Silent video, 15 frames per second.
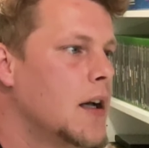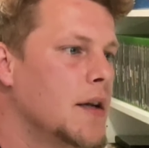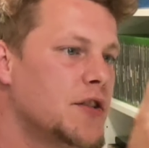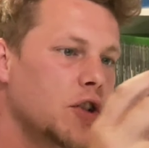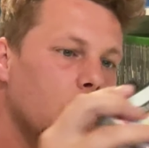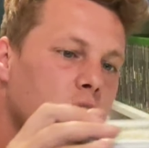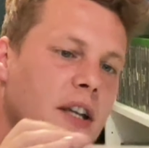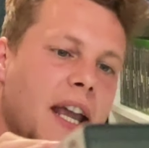
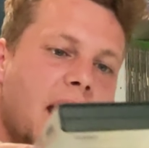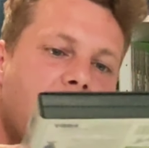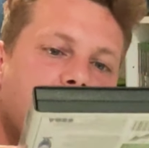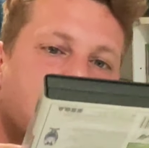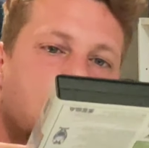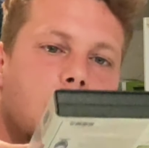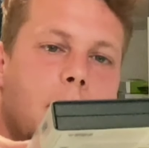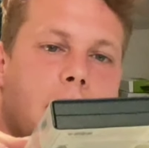It's a good
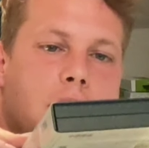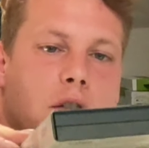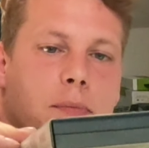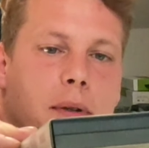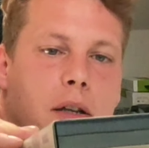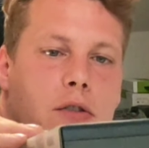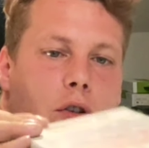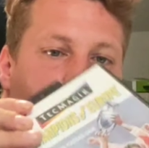case, so it might just
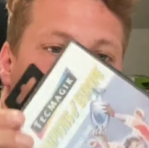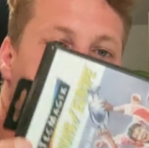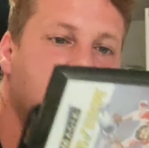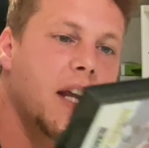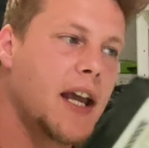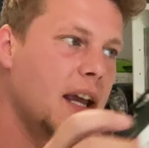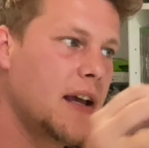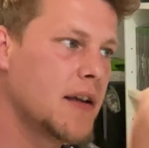be a donor
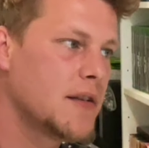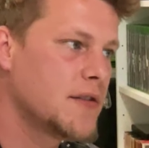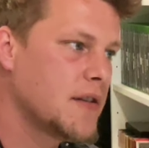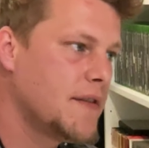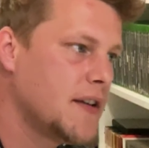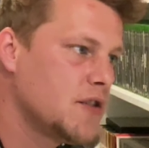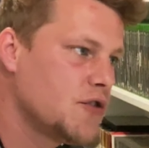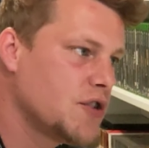case
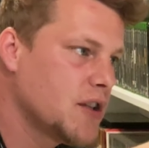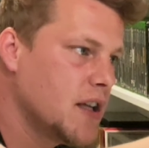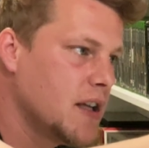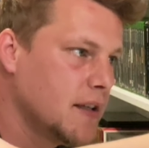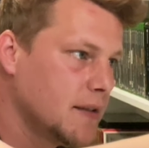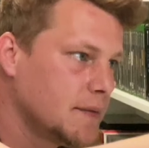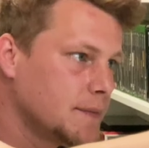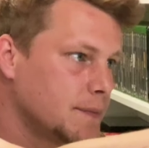
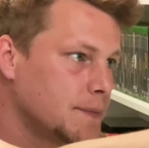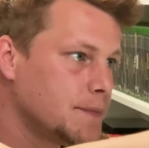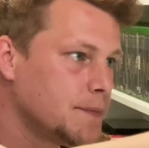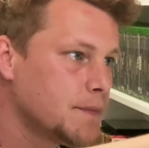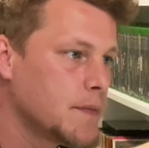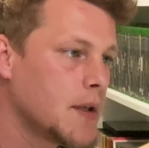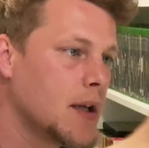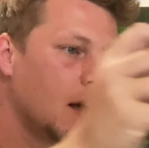eventually.
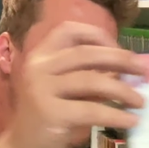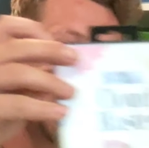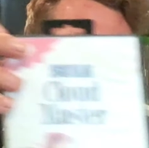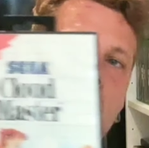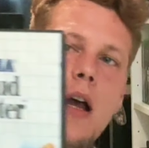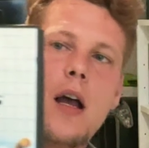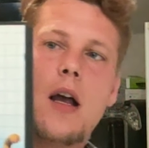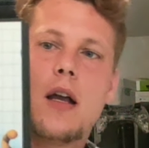
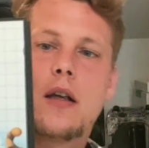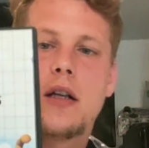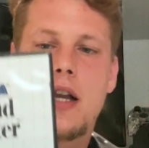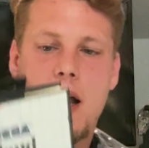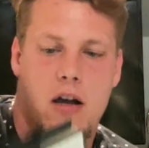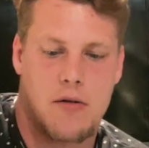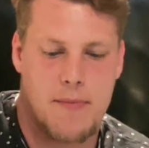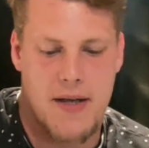
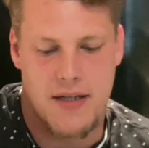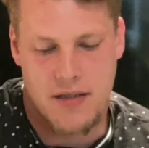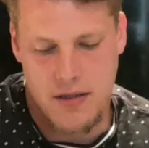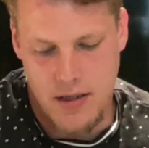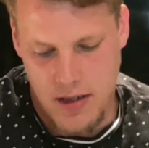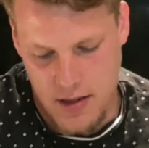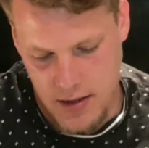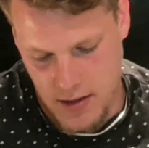
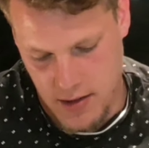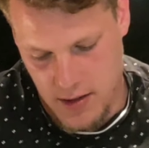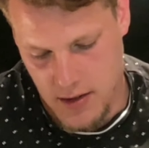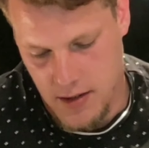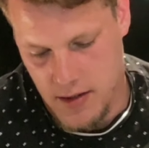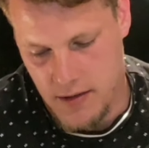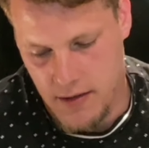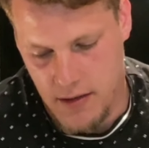Cloudmaster,
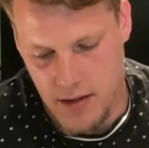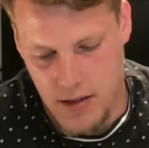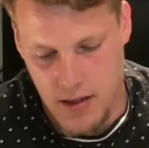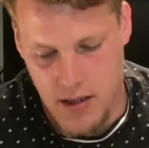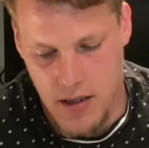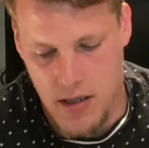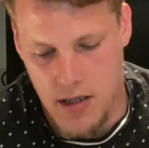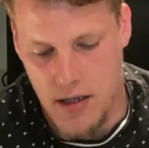
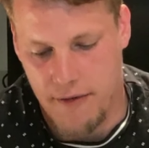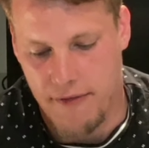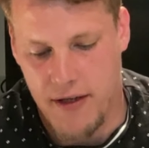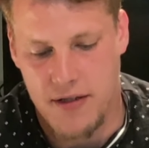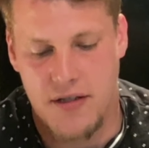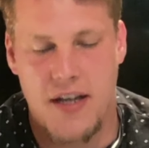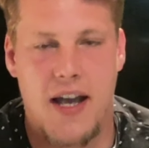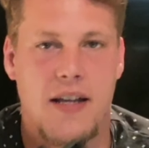a
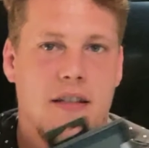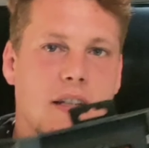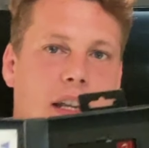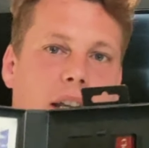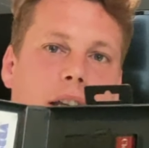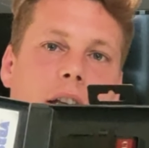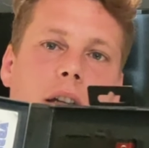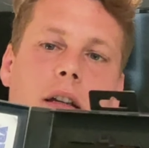
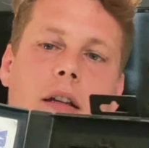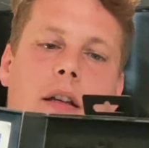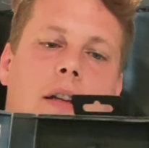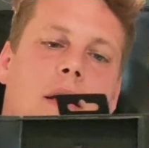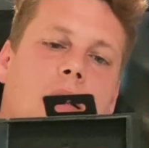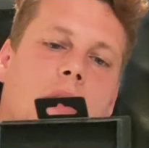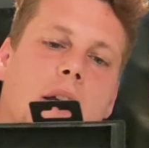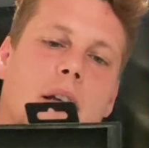fantastic
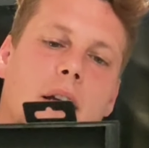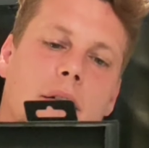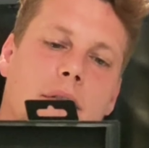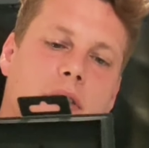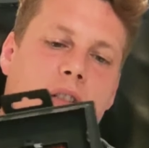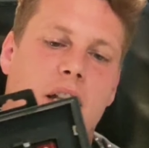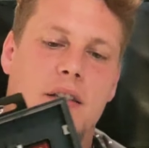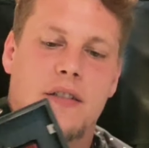
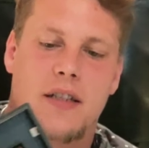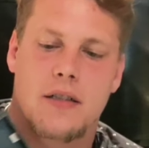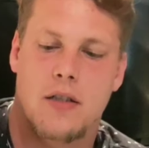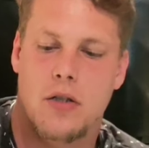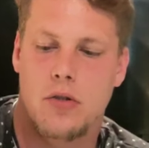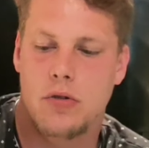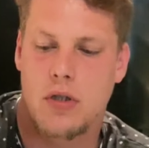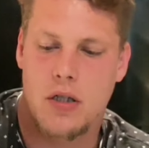
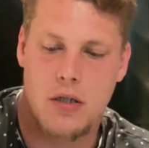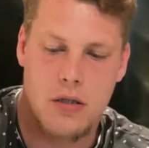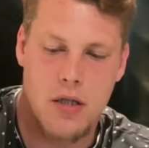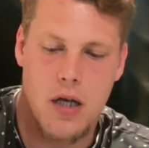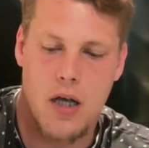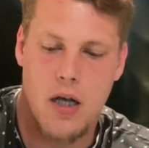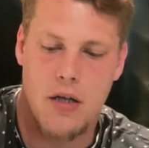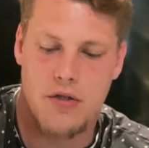little
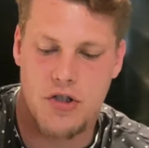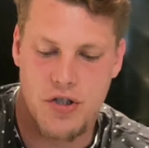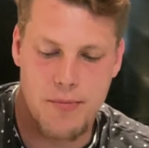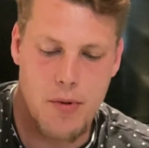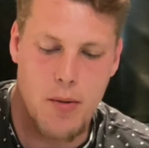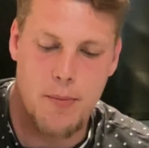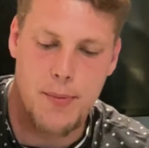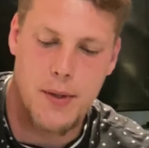
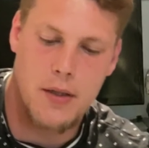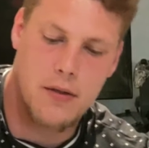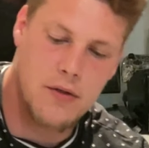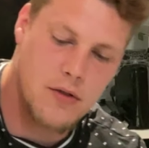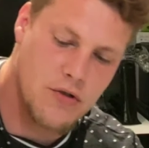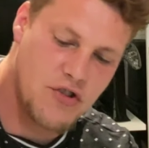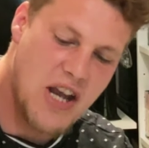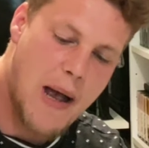shmup,
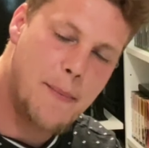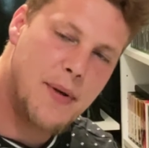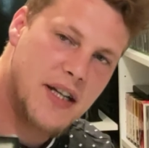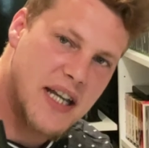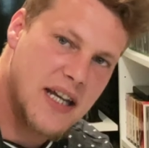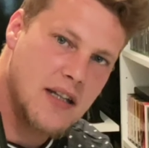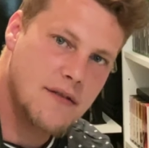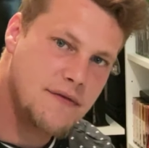
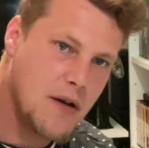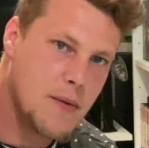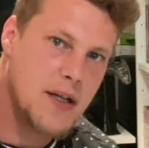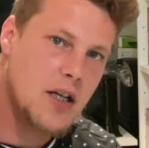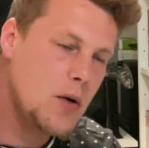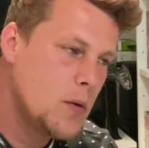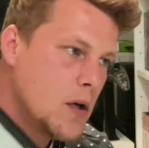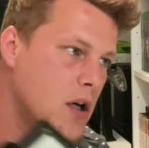Japanese, very
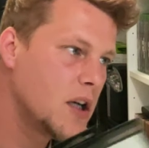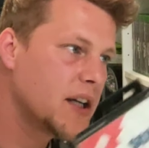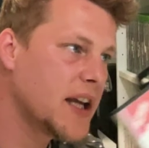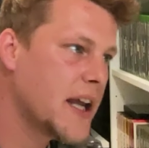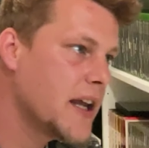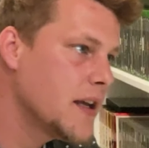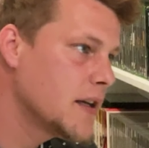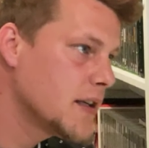
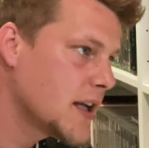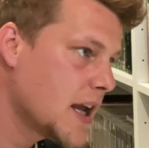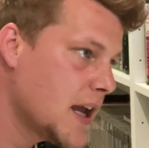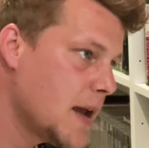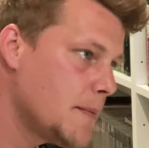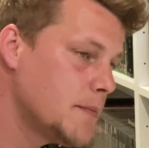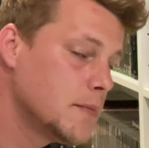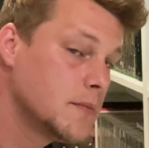quirky
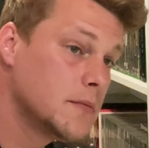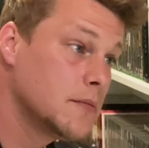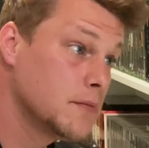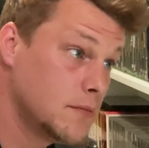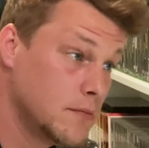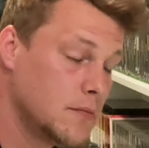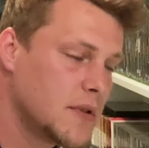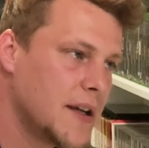game.
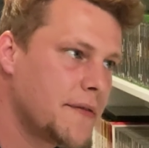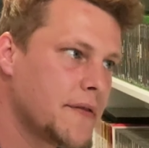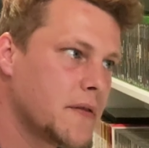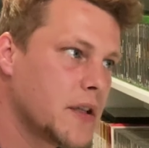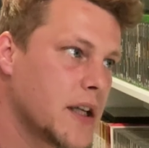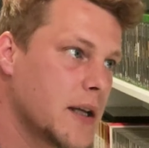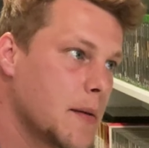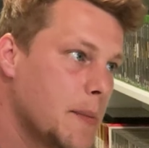
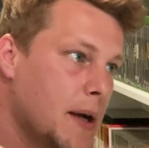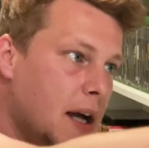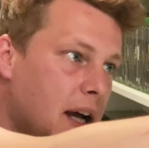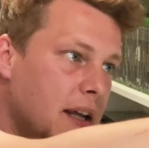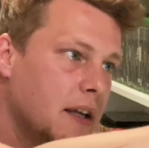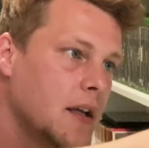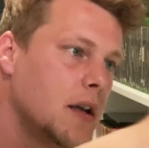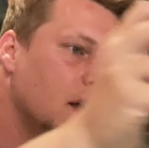Definitely a buy.